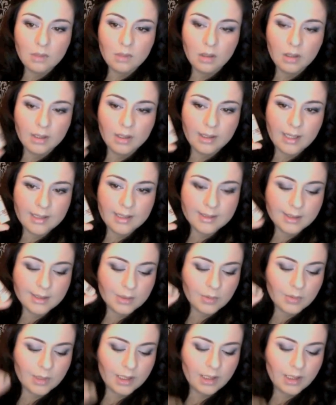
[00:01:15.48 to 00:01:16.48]
in
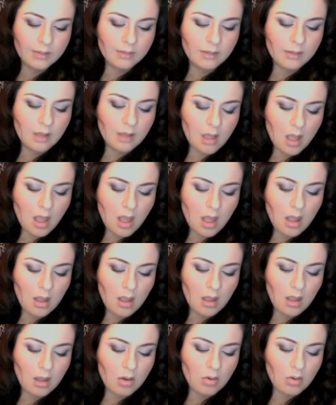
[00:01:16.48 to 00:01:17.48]
NC20
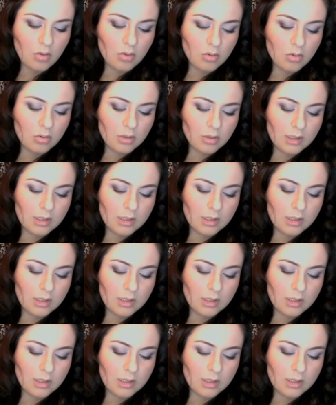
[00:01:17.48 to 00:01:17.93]
or